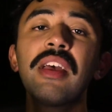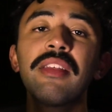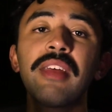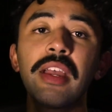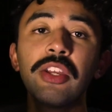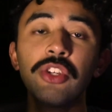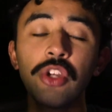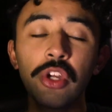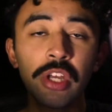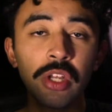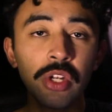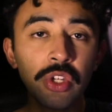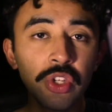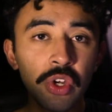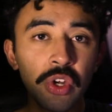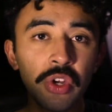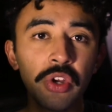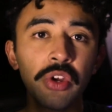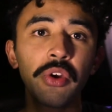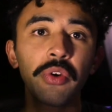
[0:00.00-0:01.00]
that you can
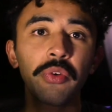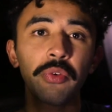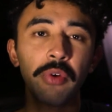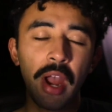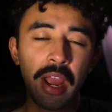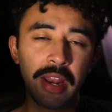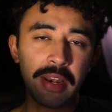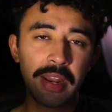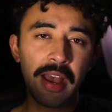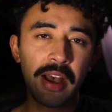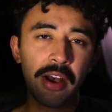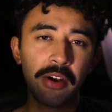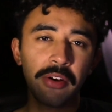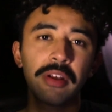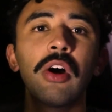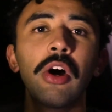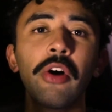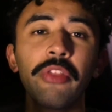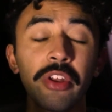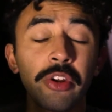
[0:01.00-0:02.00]
do right now
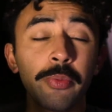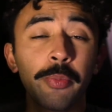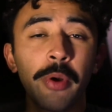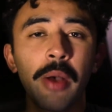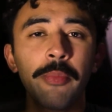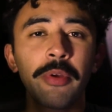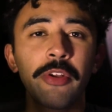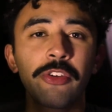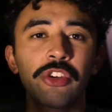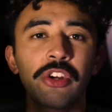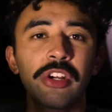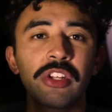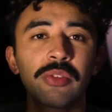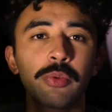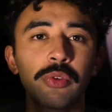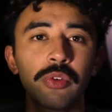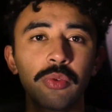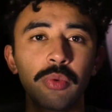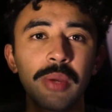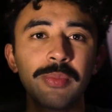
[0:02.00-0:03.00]
on the Department of
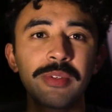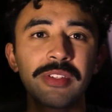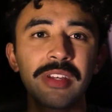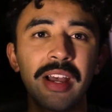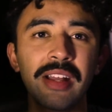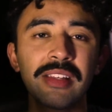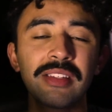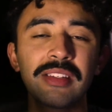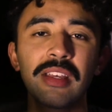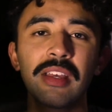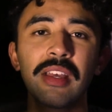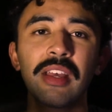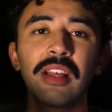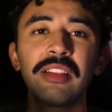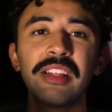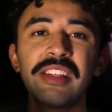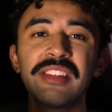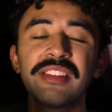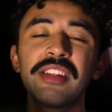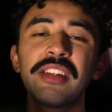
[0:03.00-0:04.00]
Transport websites
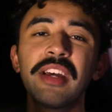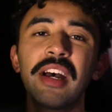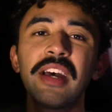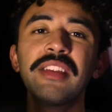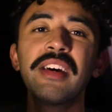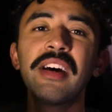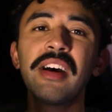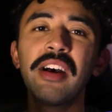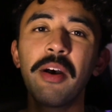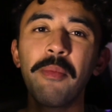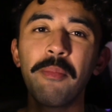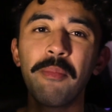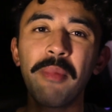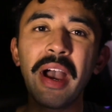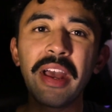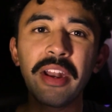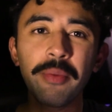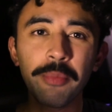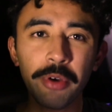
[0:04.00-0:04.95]
listed under minor